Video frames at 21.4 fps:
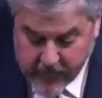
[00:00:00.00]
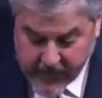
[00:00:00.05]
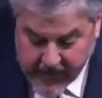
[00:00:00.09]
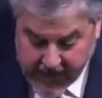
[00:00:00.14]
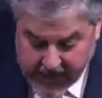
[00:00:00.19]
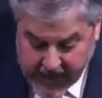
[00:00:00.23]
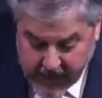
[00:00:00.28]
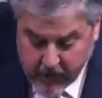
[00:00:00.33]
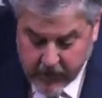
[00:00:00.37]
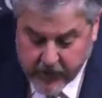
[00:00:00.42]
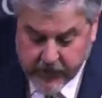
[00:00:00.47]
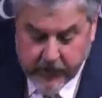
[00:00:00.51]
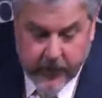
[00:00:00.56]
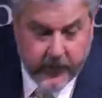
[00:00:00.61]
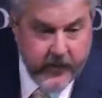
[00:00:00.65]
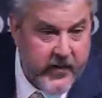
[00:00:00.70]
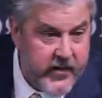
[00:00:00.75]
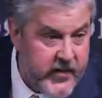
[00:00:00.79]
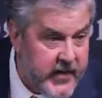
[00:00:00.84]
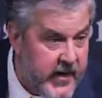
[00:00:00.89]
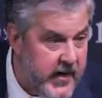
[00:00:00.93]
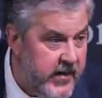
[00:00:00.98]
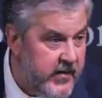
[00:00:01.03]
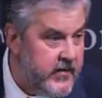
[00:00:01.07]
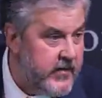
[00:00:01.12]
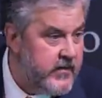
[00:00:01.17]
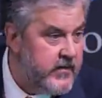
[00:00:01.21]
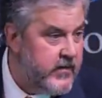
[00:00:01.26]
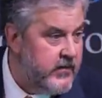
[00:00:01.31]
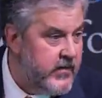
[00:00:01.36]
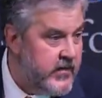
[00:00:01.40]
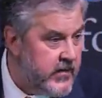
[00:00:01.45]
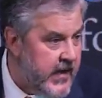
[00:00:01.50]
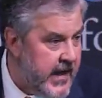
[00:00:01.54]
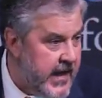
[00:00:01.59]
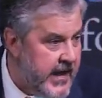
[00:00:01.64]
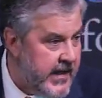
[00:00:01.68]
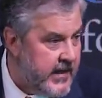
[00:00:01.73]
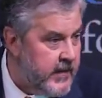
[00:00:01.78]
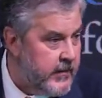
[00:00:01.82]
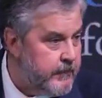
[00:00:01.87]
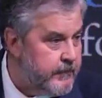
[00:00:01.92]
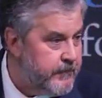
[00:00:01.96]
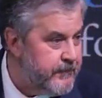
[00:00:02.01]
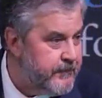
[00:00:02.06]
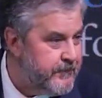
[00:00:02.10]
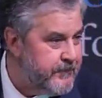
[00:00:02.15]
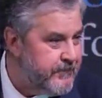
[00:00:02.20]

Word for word: to the character of the citizens of his kingdom.